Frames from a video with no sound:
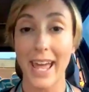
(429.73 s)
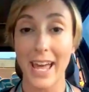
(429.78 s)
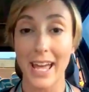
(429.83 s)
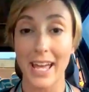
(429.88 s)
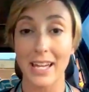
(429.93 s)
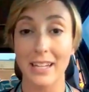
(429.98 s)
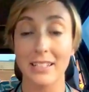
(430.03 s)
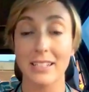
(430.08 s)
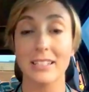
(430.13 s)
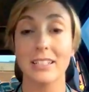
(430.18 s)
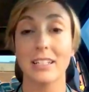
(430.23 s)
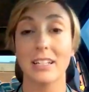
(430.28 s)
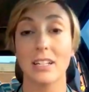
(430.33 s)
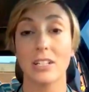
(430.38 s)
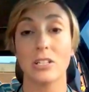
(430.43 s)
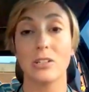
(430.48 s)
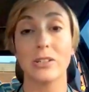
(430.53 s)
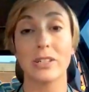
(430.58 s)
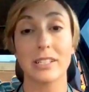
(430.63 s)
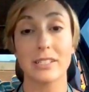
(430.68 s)
and
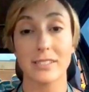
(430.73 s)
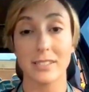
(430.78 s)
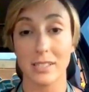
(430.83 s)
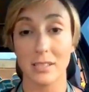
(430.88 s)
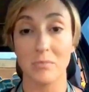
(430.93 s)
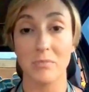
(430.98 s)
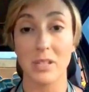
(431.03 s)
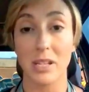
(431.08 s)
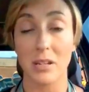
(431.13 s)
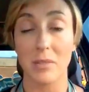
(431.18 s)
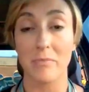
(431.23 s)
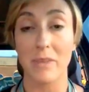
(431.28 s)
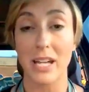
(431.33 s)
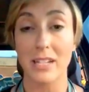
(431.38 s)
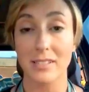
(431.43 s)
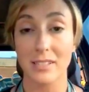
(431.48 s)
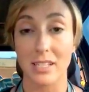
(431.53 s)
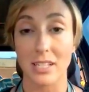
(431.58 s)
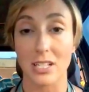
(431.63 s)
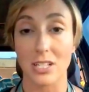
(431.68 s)
you can send me a
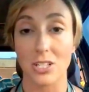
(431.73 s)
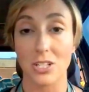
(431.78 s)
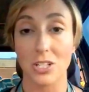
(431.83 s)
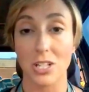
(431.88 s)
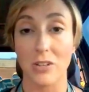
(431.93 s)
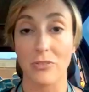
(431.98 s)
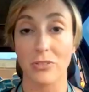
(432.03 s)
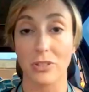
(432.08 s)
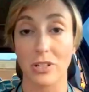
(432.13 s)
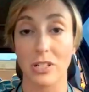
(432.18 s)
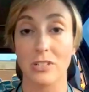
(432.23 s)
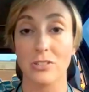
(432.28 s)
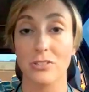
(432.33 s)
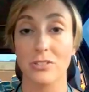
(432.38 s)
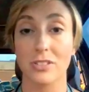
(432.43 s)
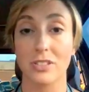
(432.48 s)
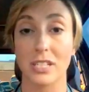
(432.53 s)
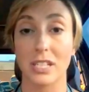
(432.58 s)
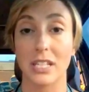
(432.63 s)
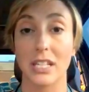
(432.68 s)
message if you're
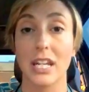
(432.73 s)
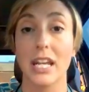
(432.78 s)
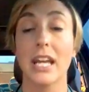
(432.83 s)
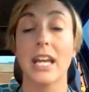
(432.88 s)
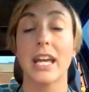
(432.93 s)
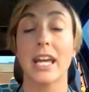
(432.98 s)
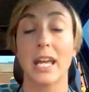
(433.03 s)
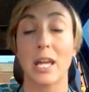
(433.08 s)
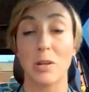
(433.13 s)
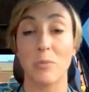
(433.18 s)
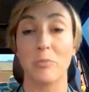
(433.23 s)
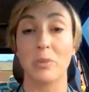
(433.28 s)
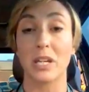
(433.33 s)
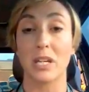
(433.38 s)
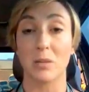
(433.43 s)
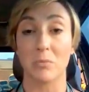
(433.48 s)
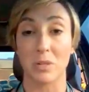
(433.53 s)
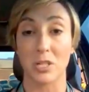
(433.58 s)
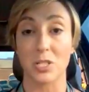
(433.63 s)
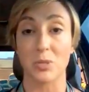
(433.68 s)
interested in
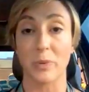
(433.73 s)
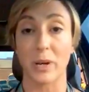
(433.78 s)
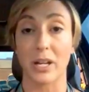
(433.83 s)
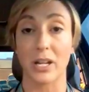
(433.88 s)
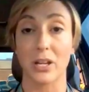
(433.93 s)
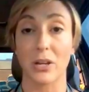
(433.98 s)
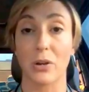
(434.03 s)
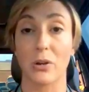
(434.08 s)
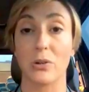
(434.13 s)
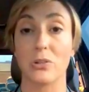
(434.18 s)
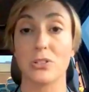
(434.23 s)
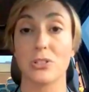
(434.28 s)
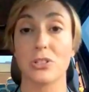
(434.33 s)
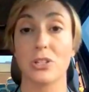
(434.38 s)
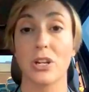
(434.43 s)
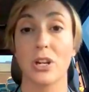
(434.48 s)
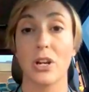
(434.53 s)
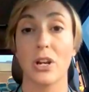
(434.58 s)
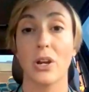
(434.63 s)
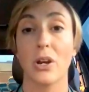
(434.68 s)
being a Beachbody coach.